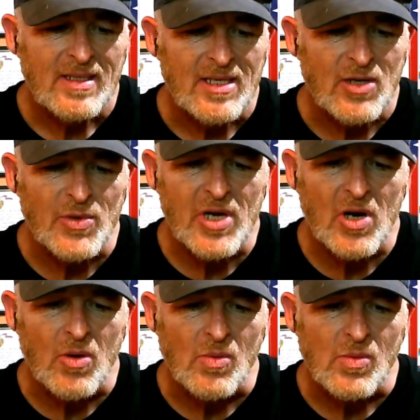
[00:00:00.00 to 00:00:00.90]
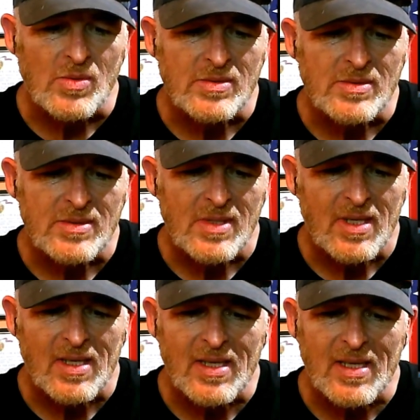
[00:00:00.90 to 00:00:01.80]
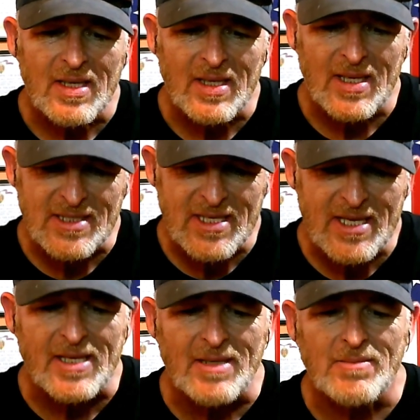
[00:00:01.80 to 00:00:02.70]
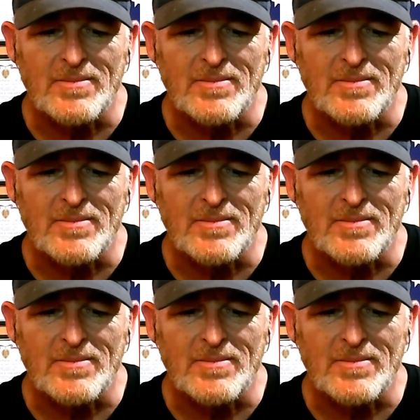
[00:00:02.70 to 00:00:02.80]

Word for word: Here we go. Let's get it.